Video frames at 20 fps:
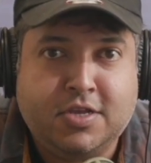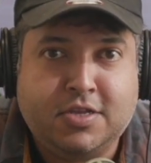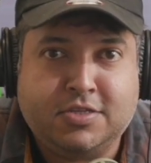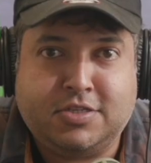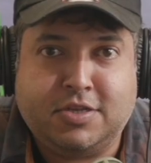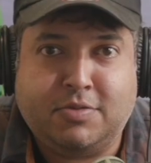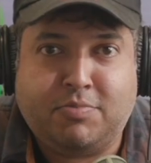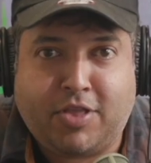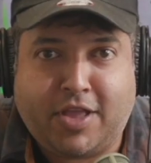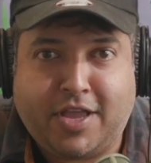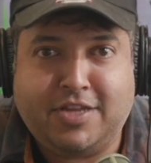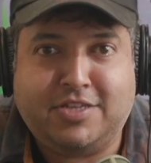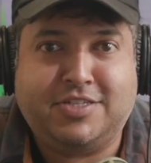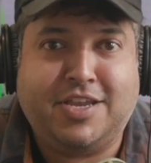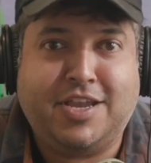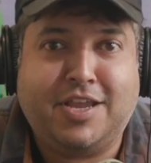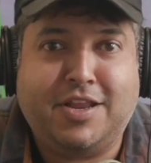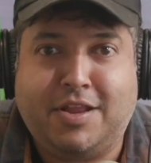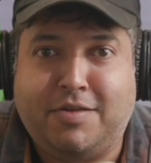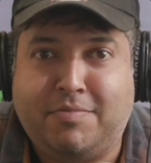supply
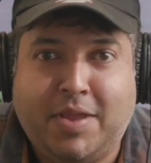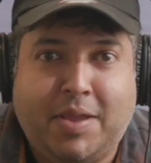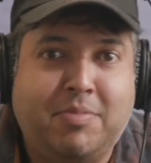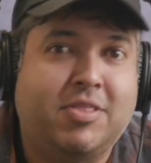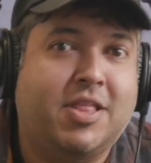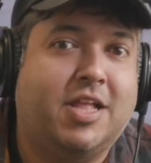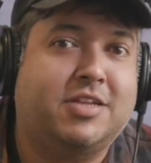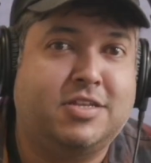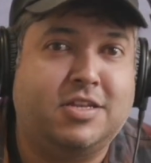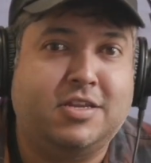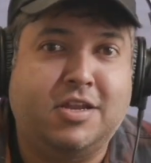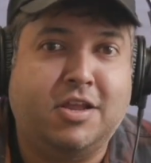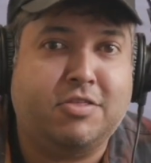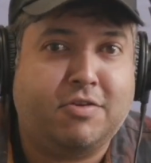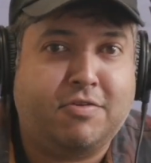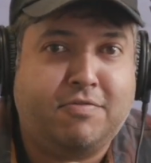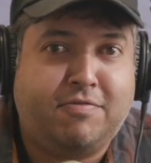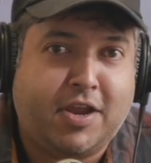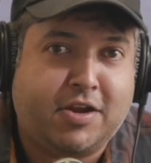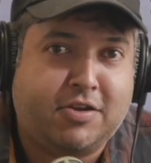chain, and maybe that's
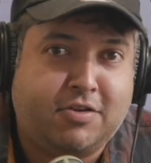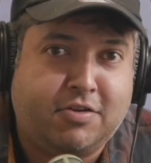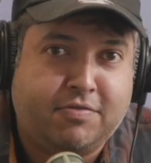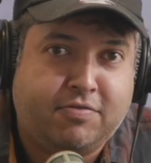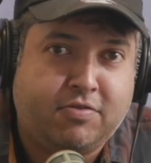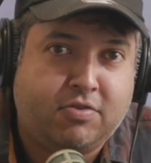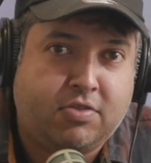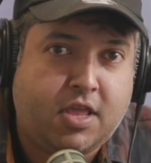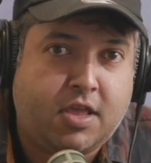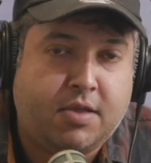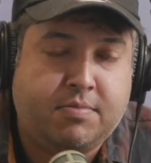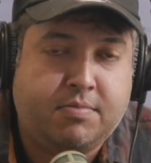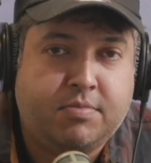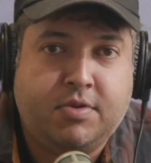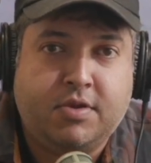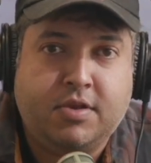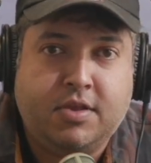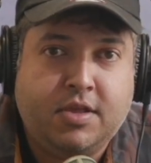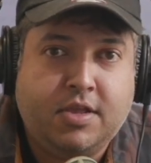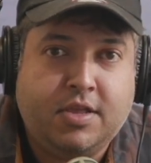another vector for them.
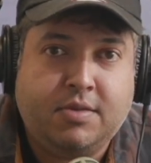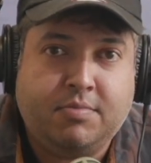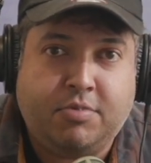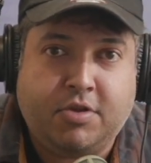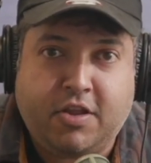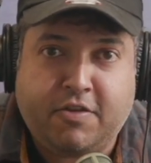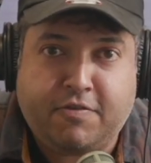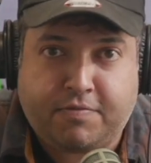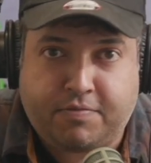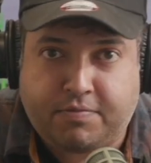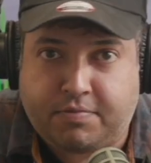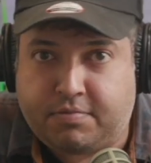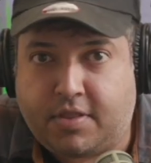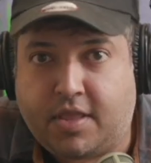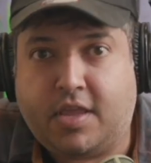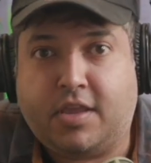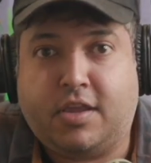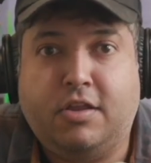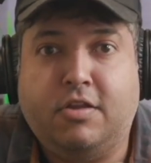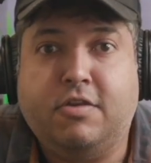But if
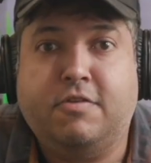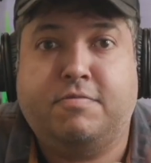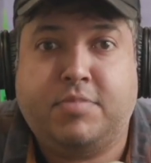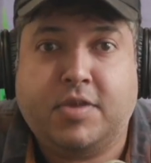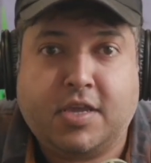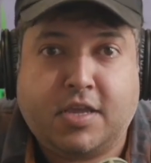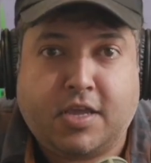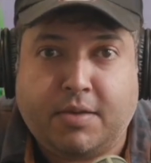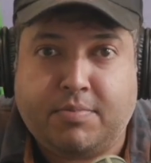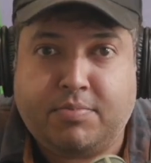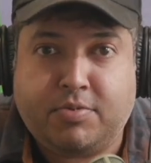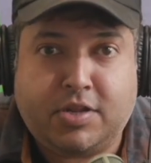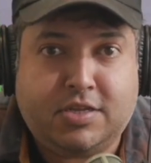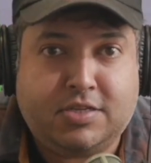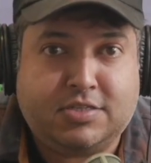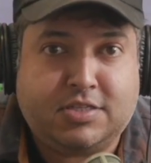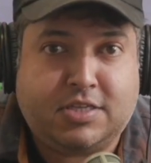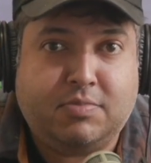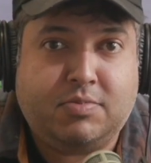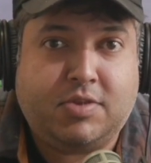big
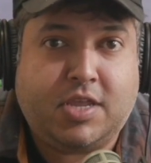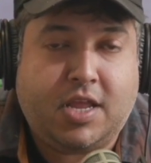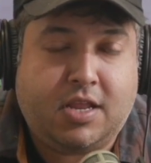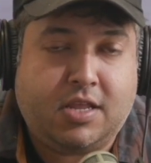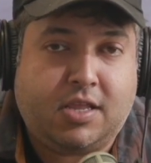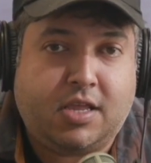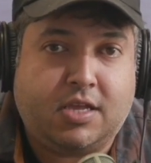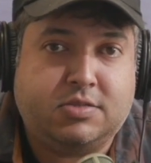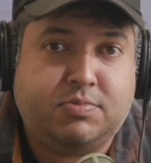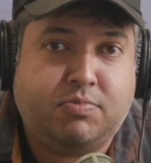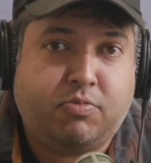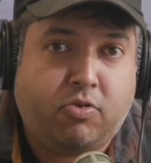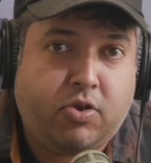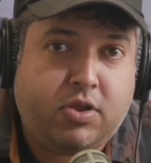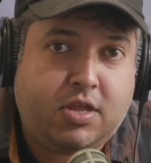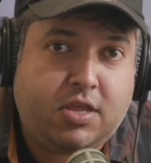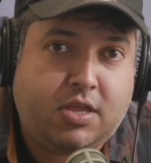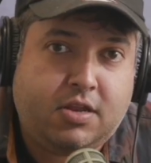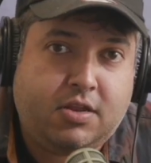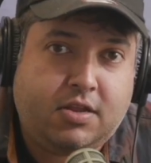companies keep getting
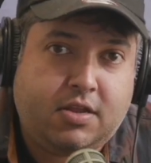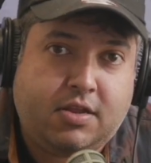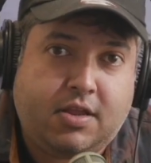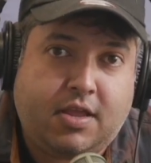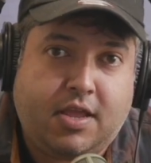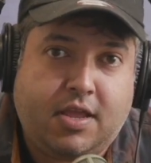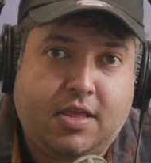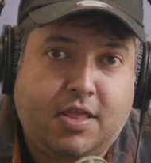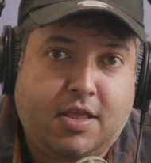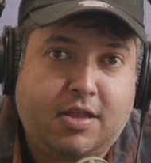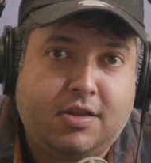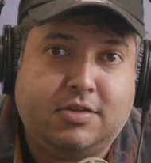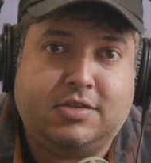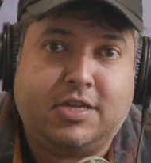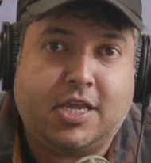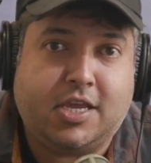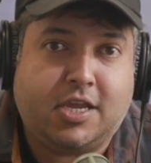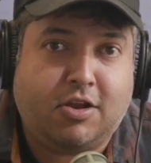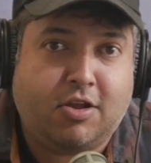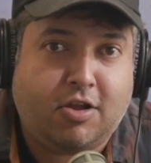exploited and then
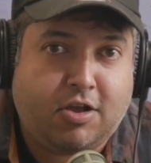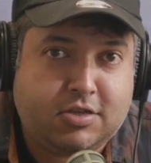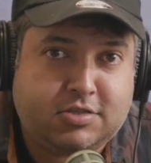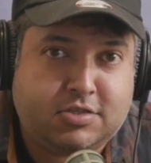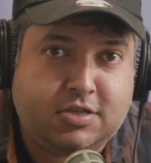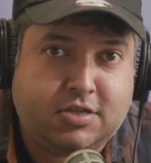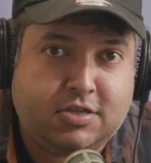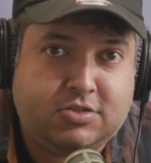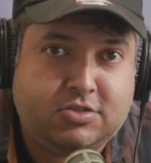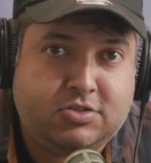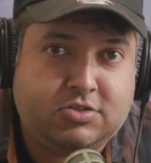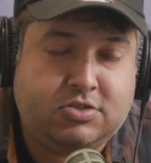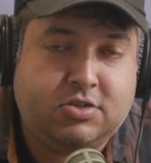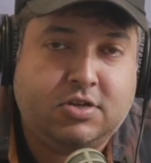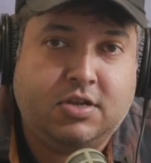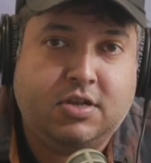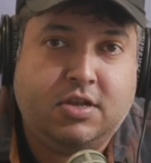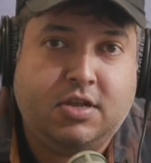taken hostage,